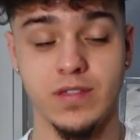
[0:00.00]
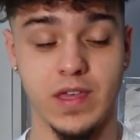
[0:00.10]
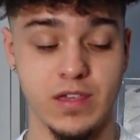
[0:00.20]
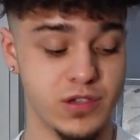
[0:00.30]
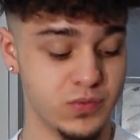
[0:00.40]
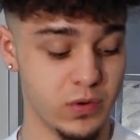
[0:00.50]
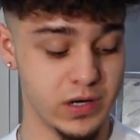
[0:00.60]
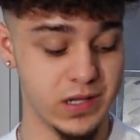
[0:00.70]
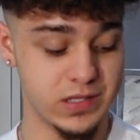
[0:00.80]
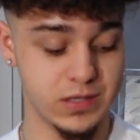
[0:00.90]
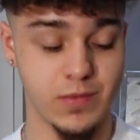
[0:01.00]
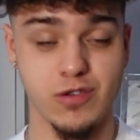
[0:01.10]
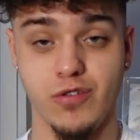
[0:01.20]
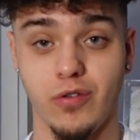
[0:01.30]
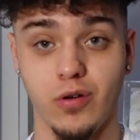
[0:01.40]
they just wanted to
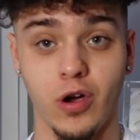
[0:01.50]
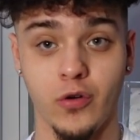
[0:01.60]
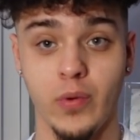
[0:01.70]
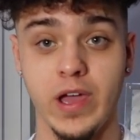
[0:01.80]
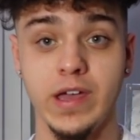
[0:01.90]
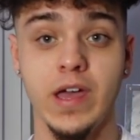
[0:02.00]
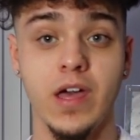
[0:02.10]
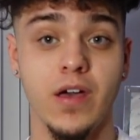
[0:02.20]
measure their heart rate,